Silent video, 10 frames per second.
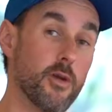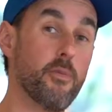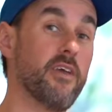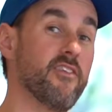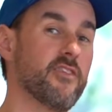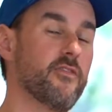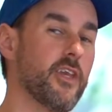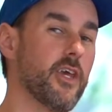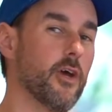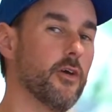in a previous
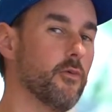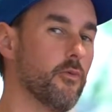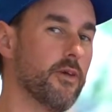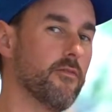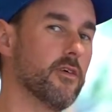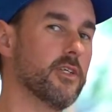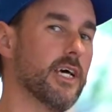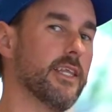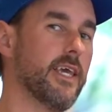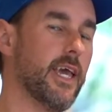video, we've looked
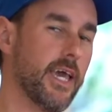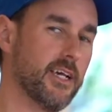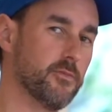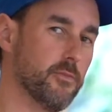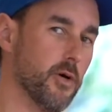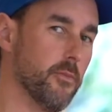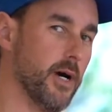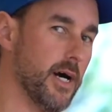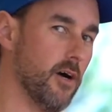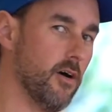at the Expo
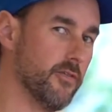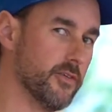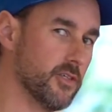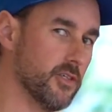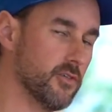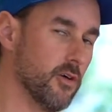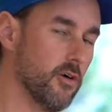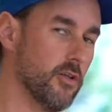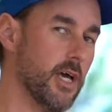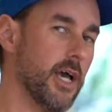Bar office
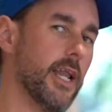control,